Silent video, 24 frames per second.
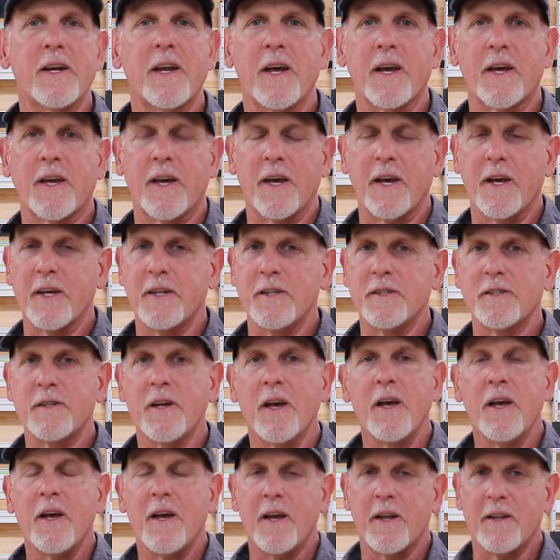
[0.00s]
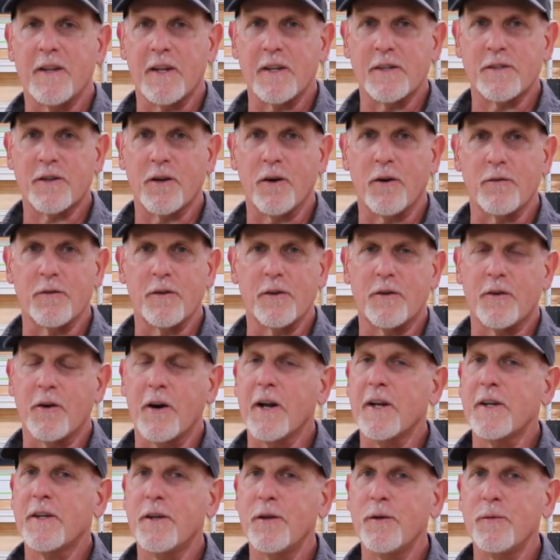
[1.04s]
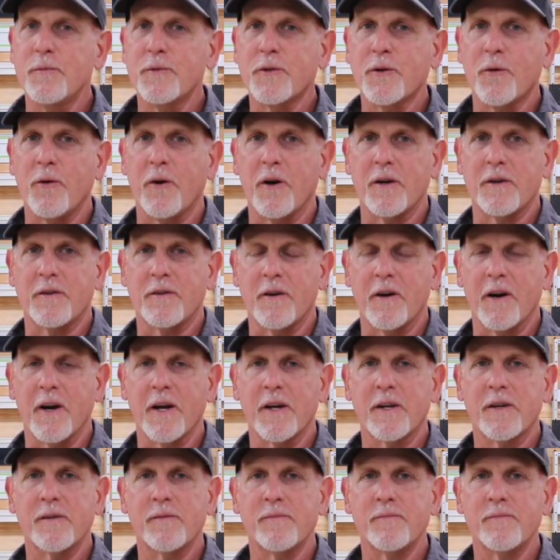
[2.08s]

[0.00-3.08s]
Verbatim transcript: decades, and that's called the Track Tubes Quad Track.